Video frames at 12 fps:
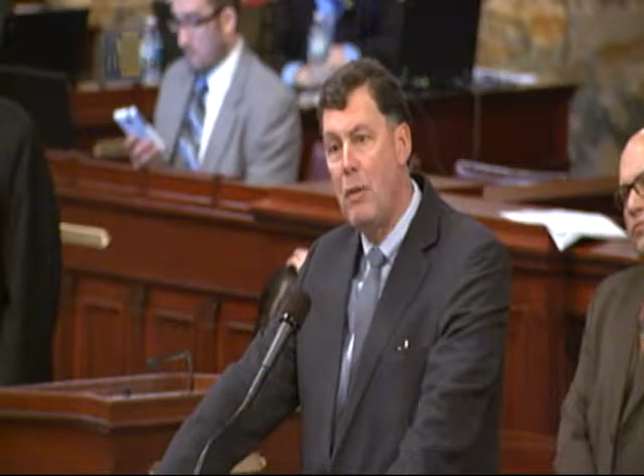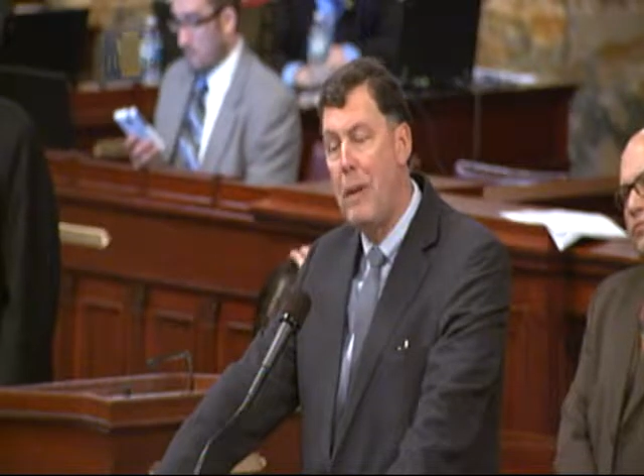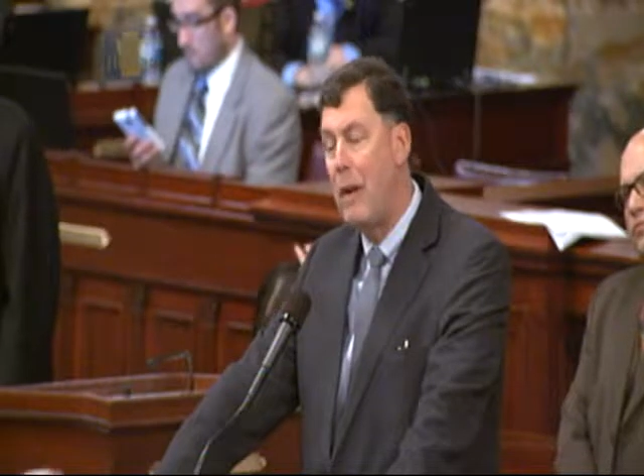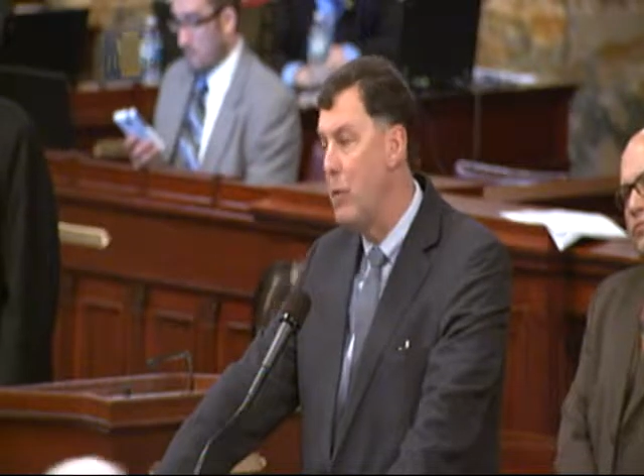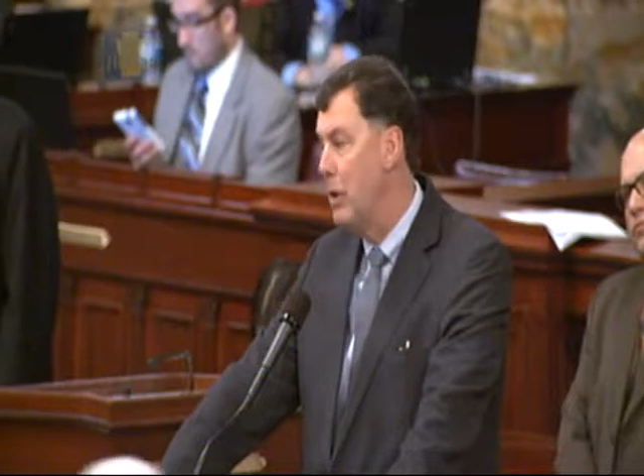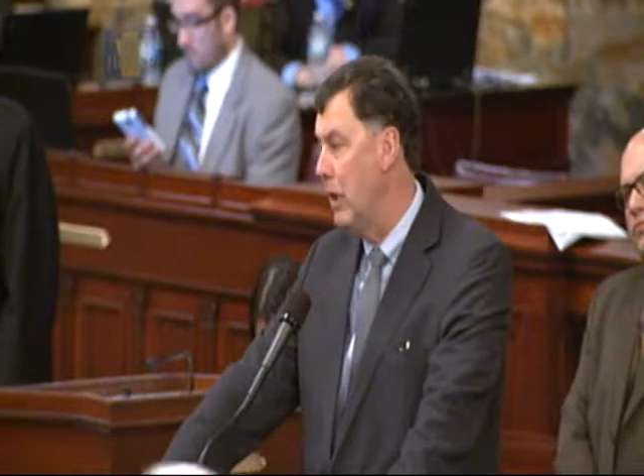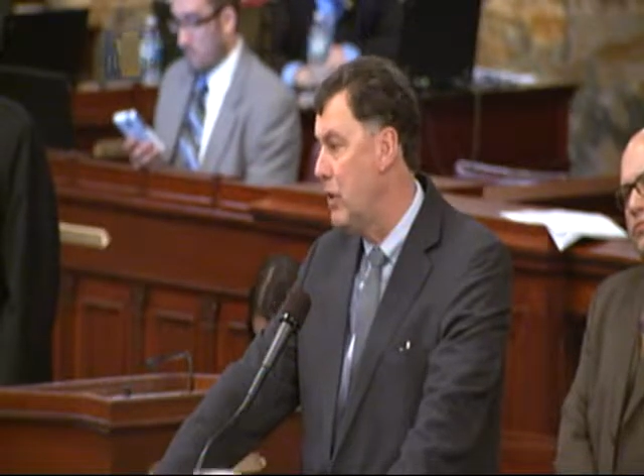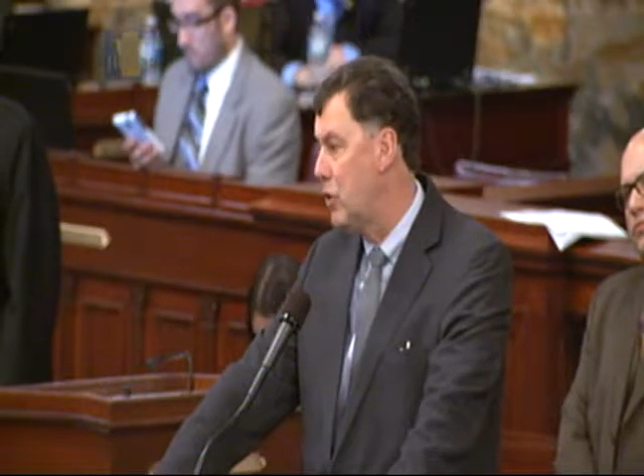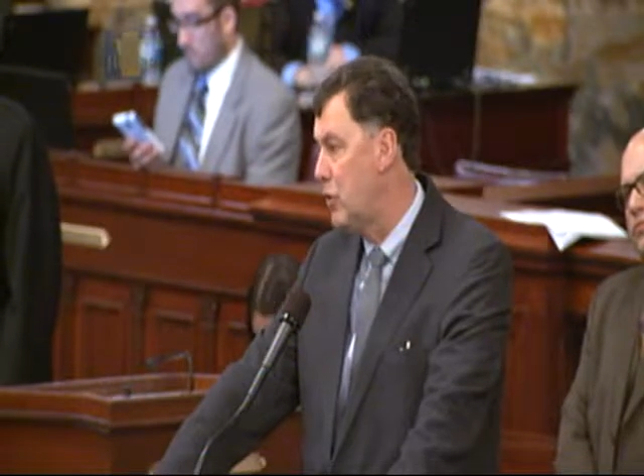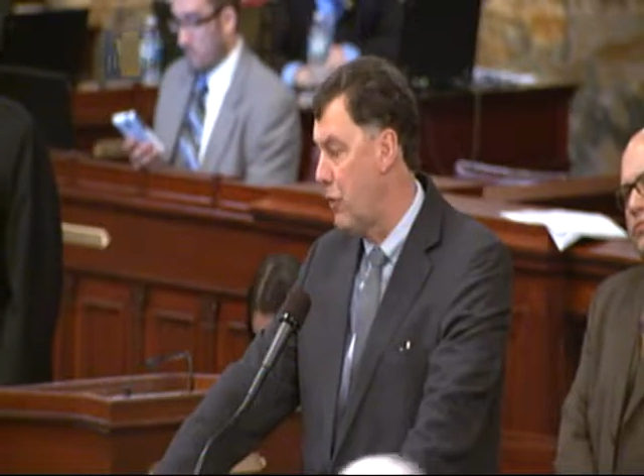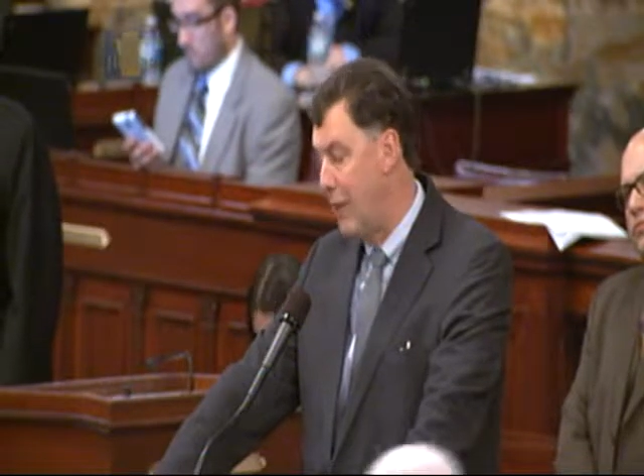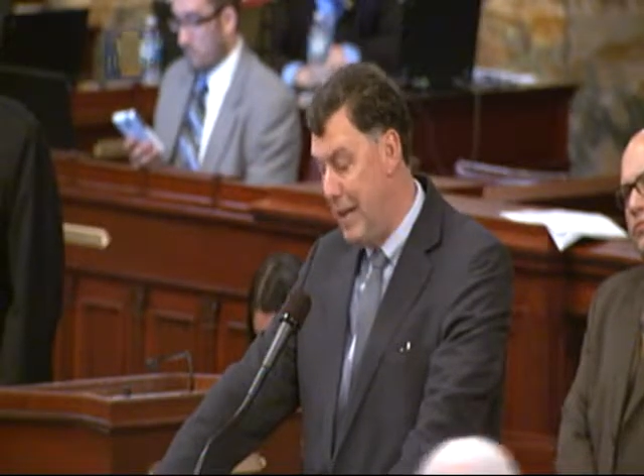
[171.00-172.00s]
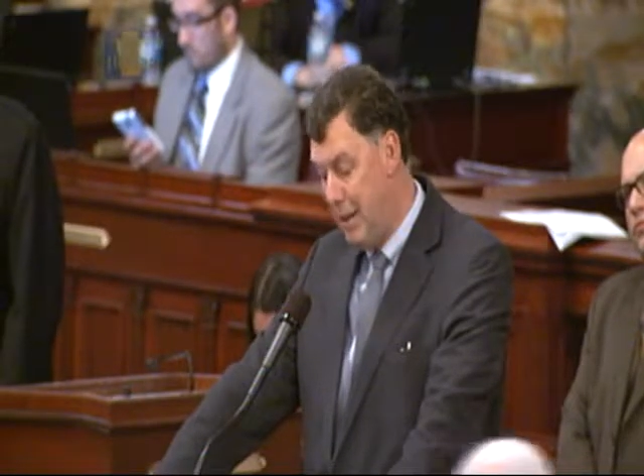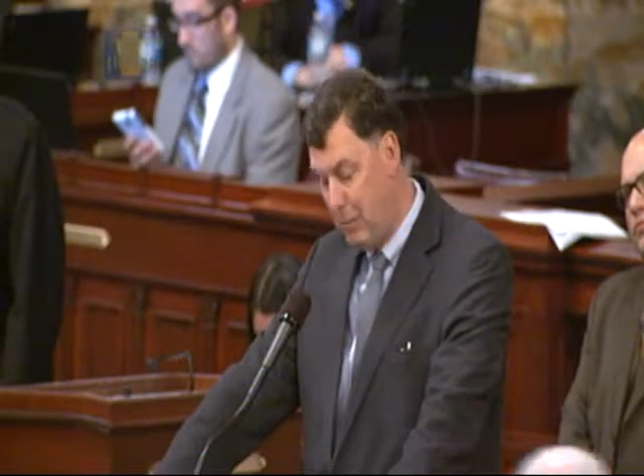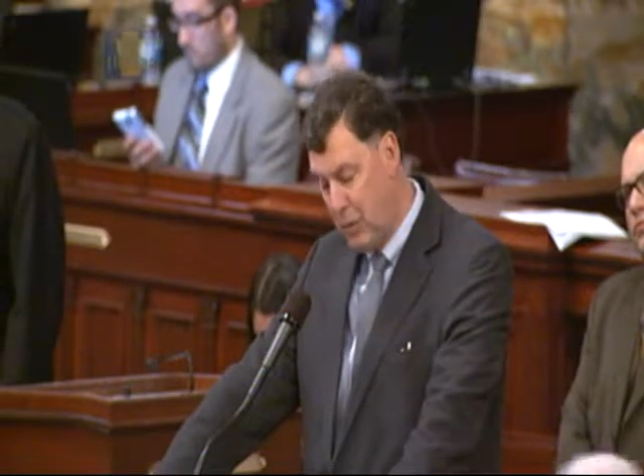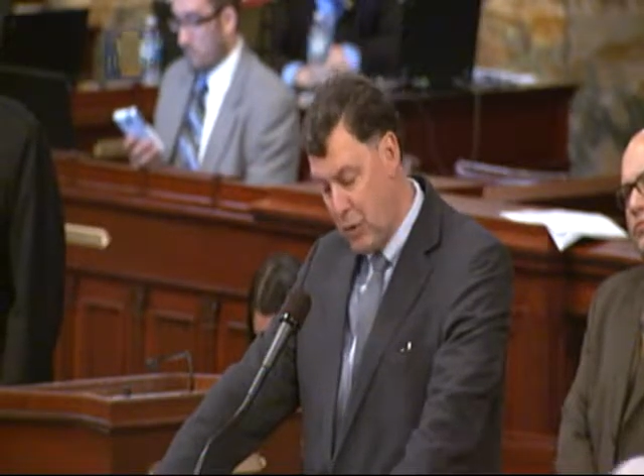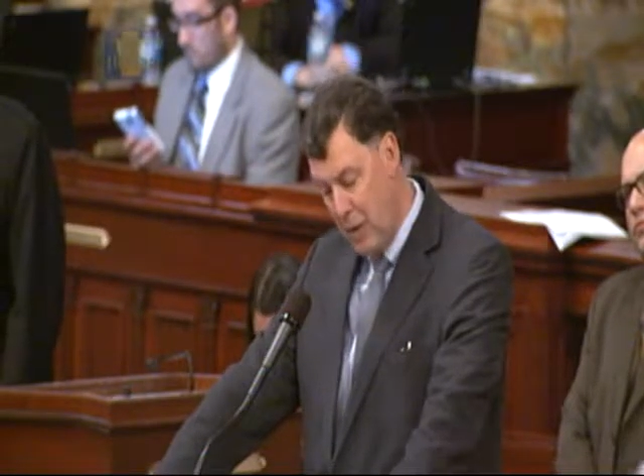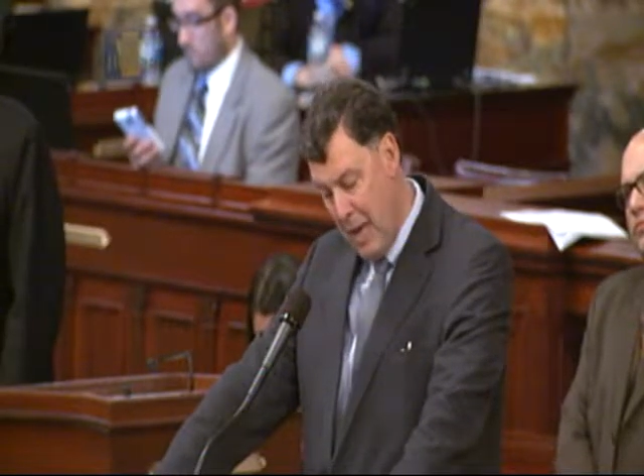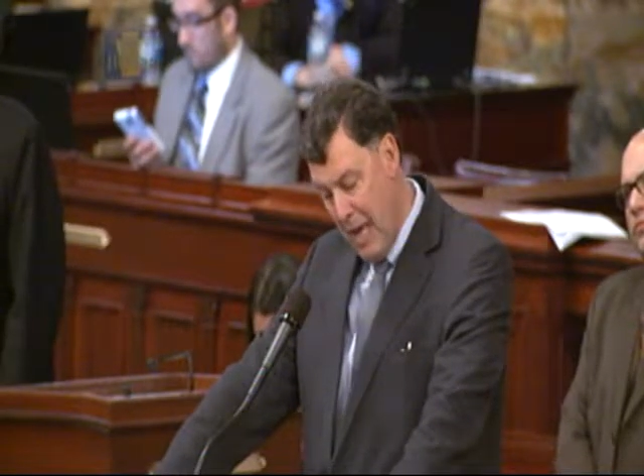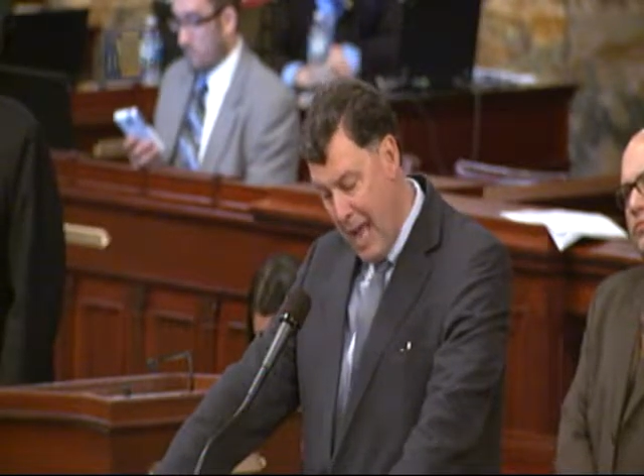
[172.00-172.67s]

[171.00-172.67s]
about religious freedoms.